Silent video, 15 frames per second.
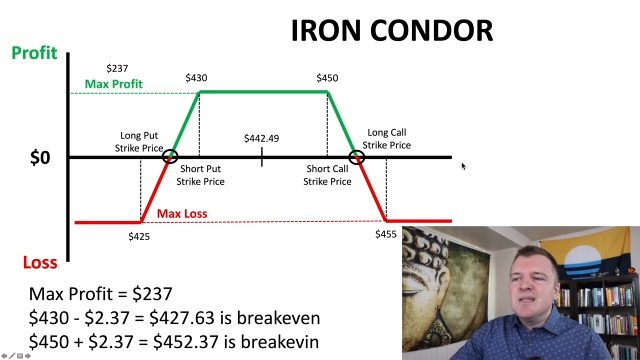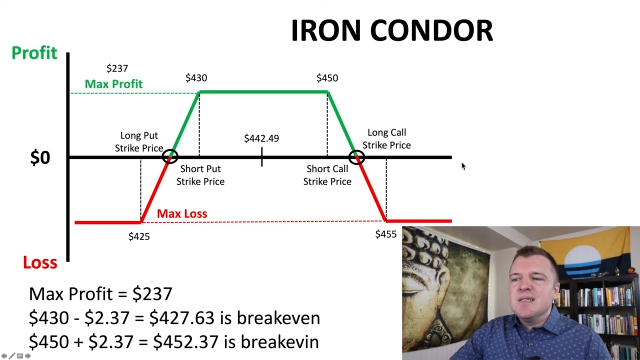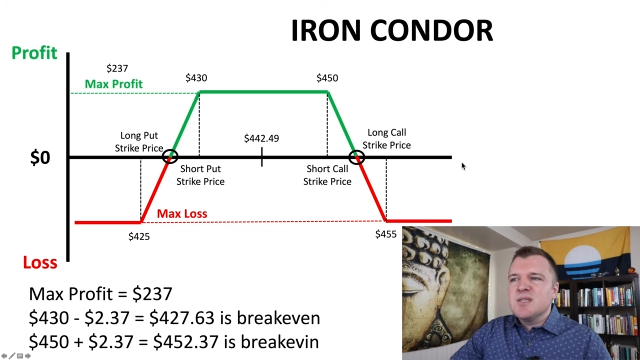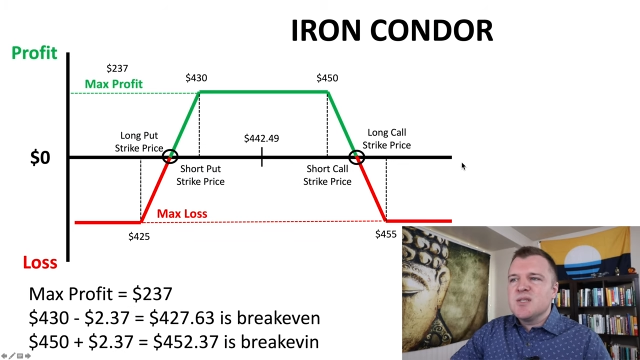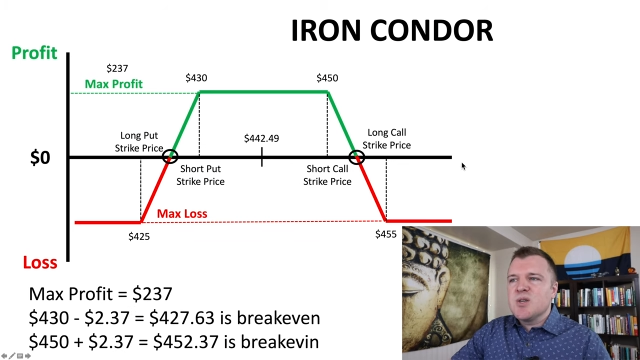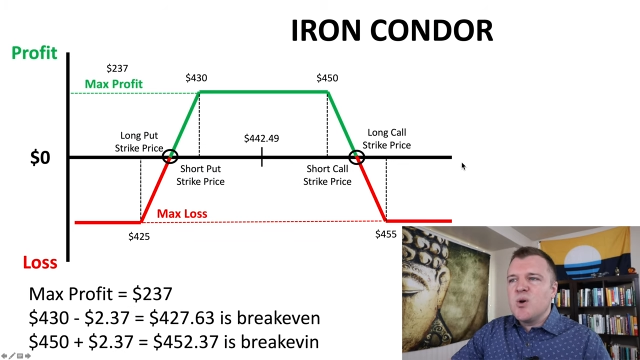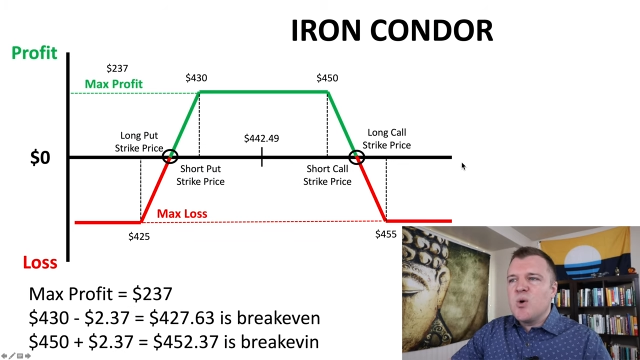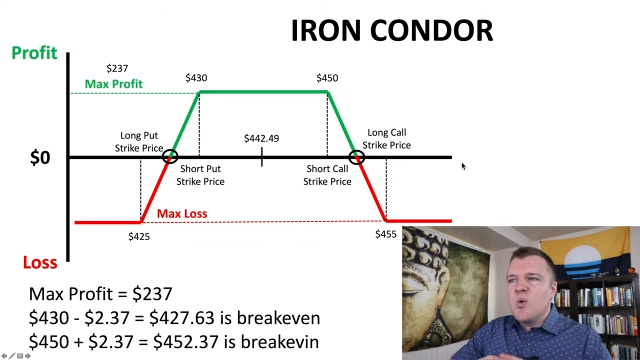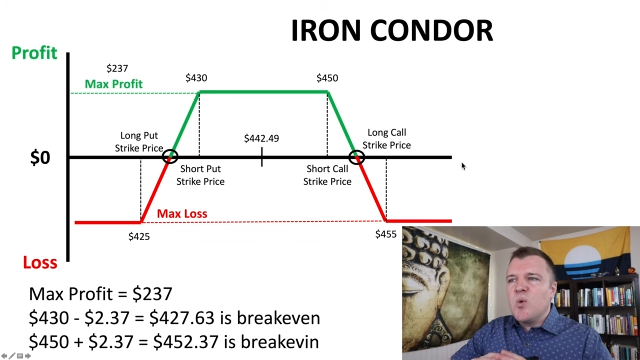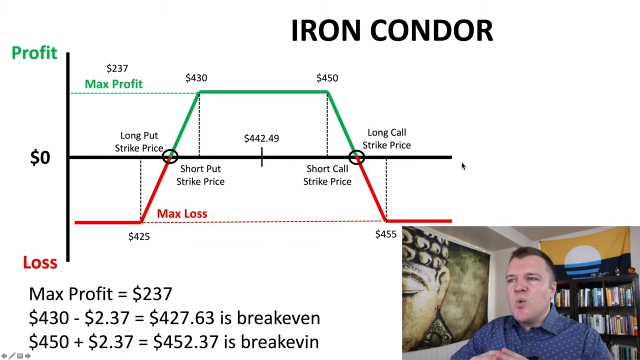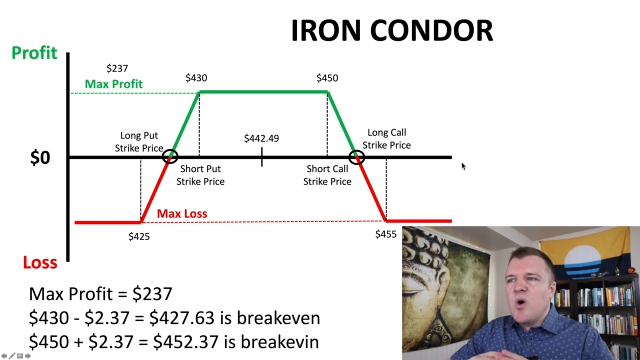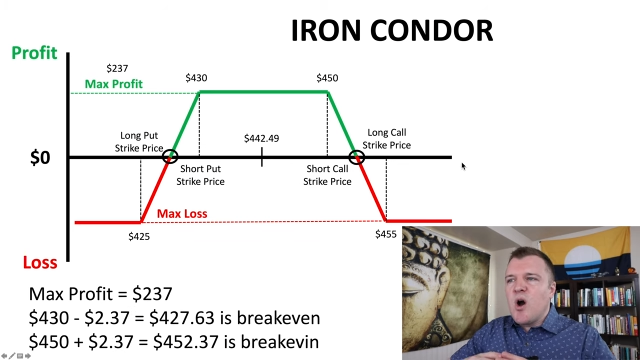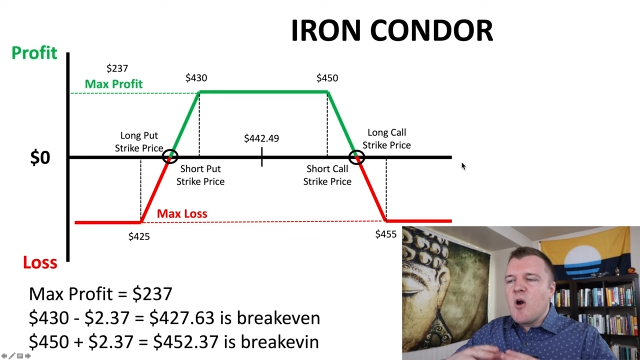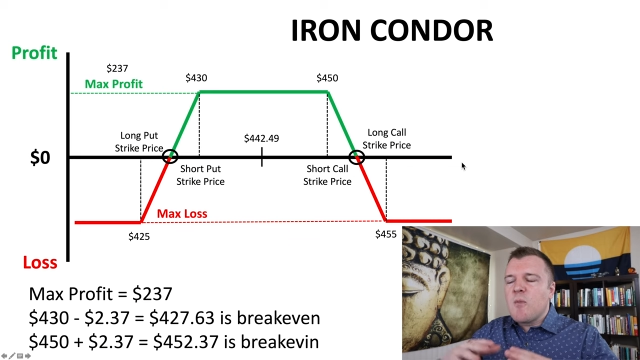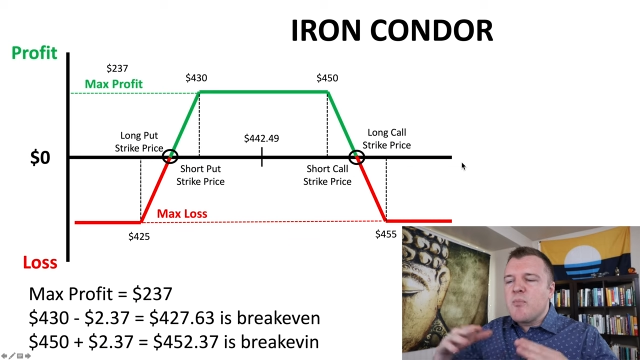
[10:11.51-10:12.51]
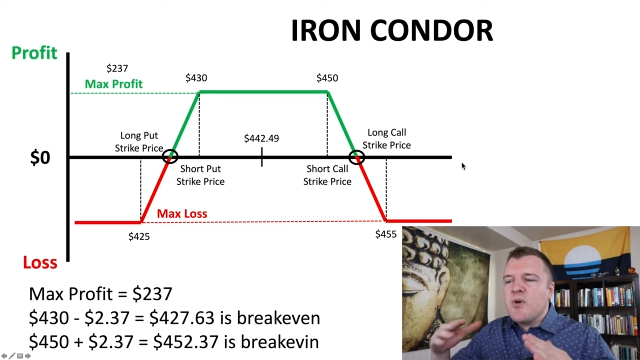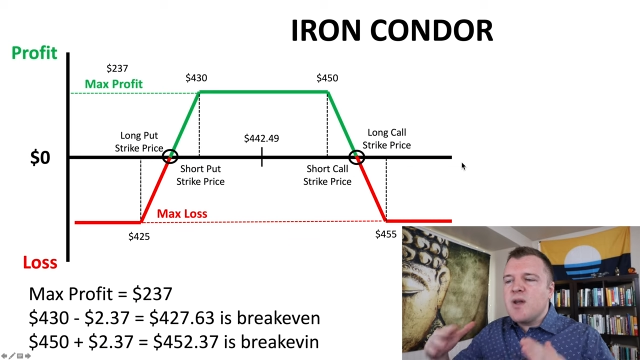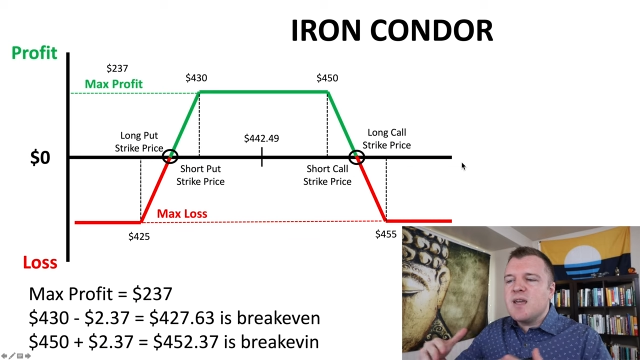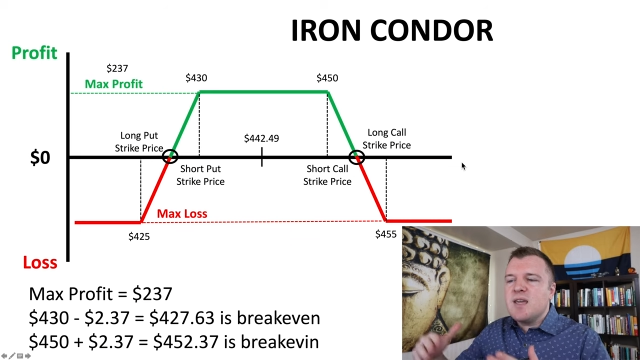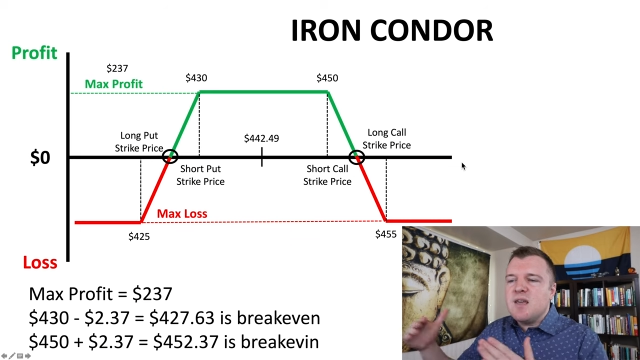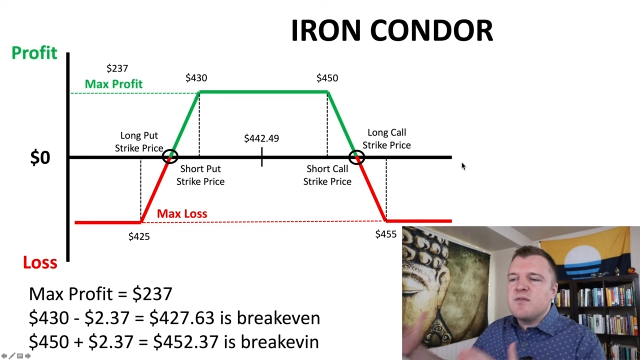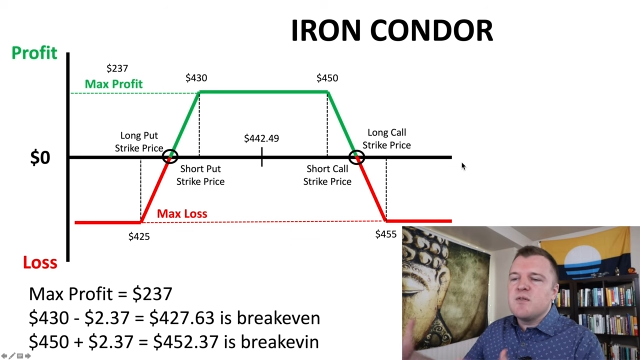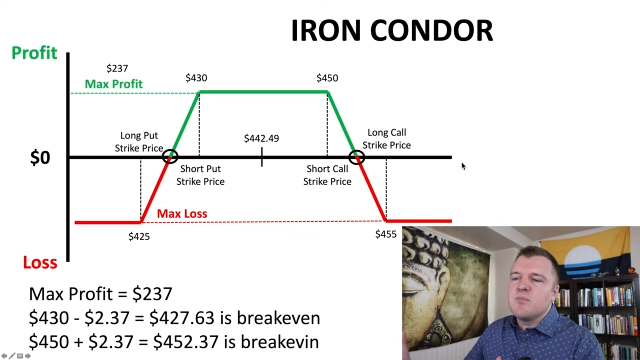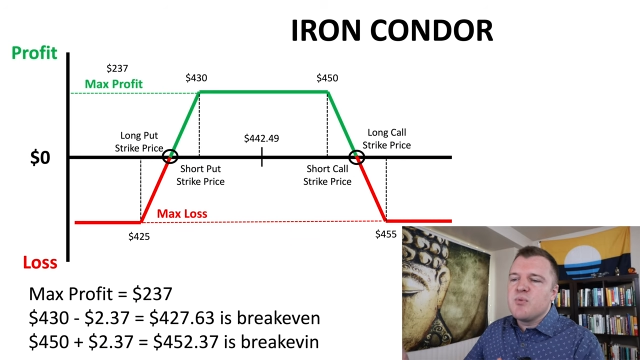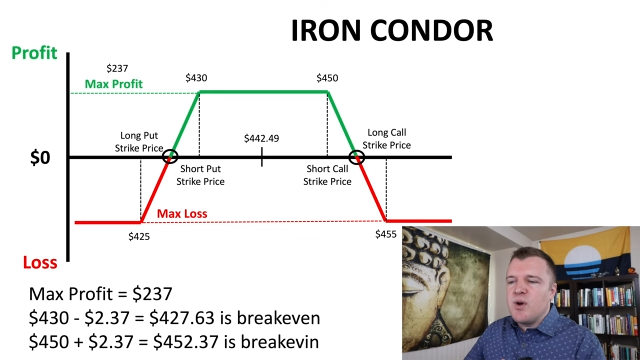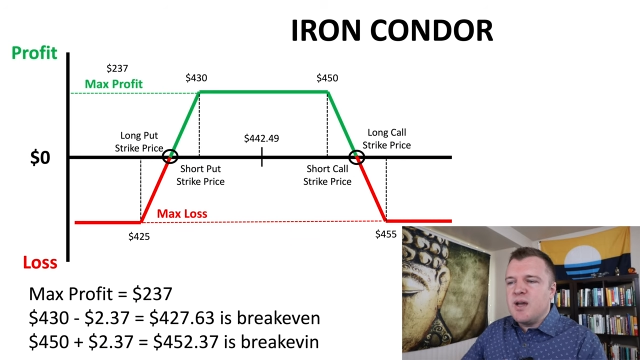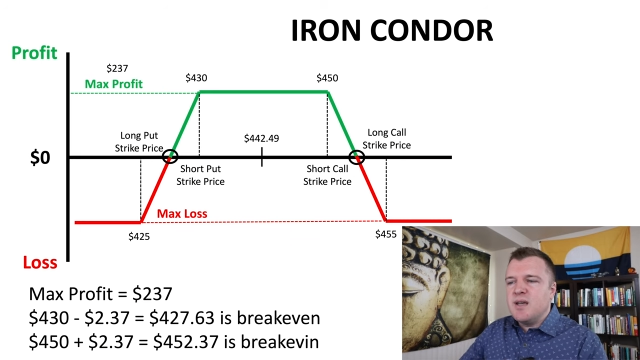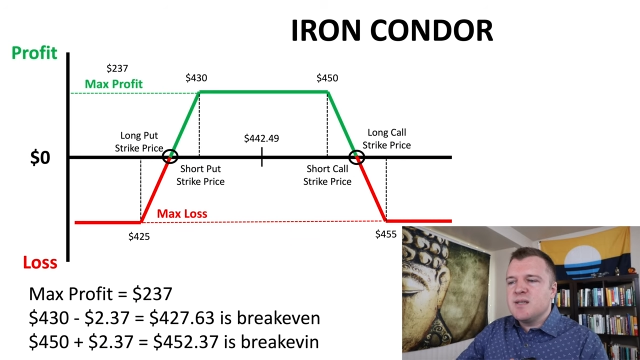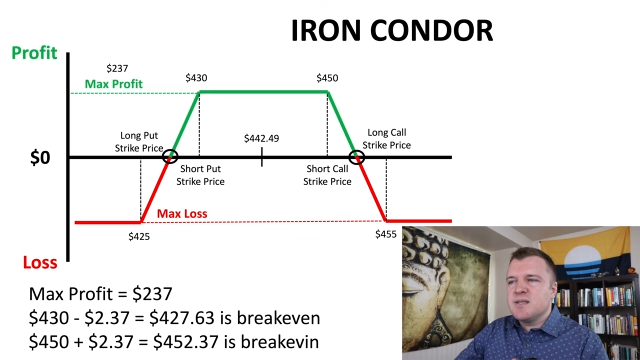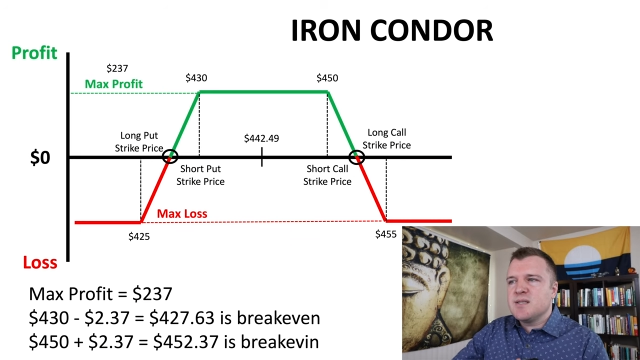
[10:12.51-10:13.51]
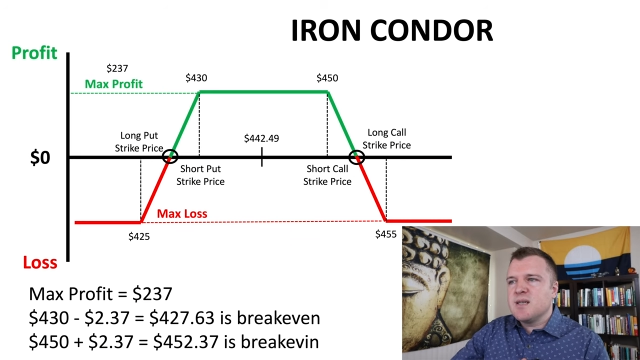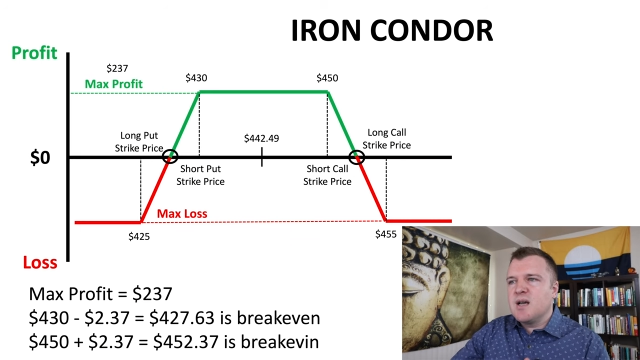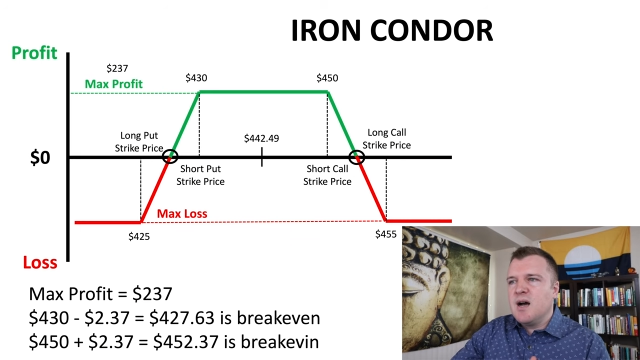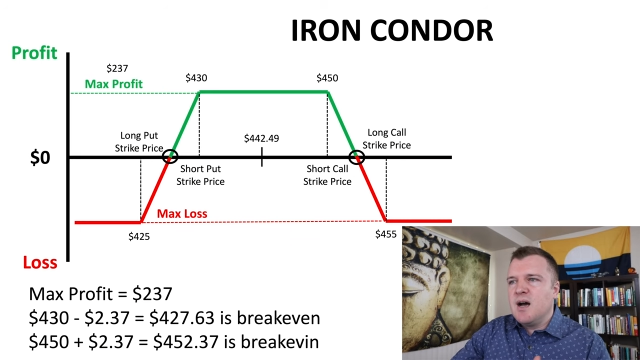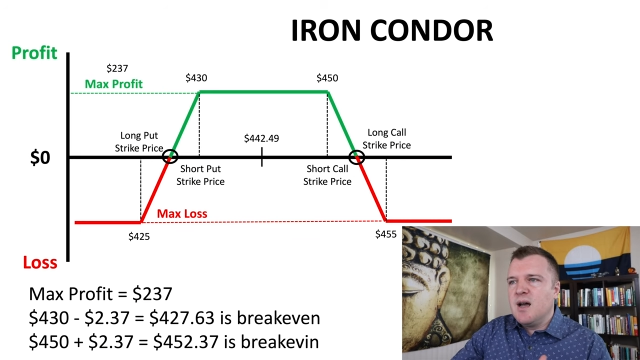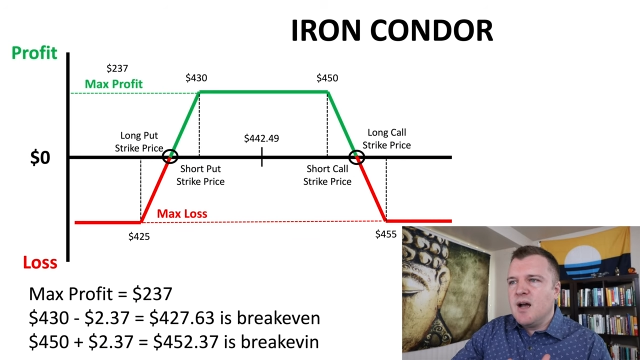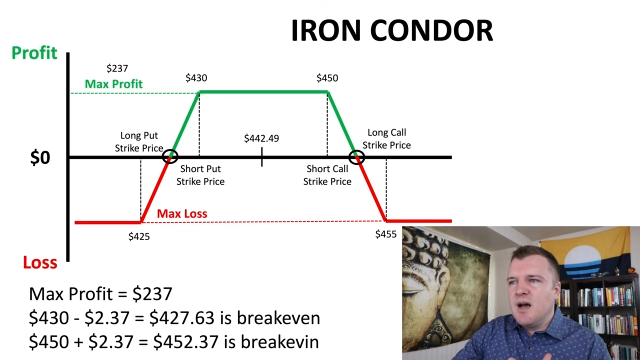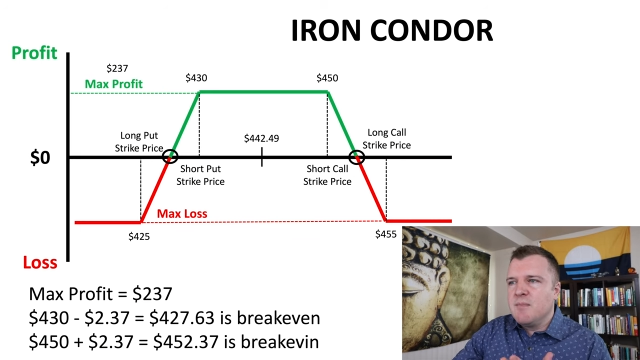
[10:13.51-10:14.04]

So our break-even price on,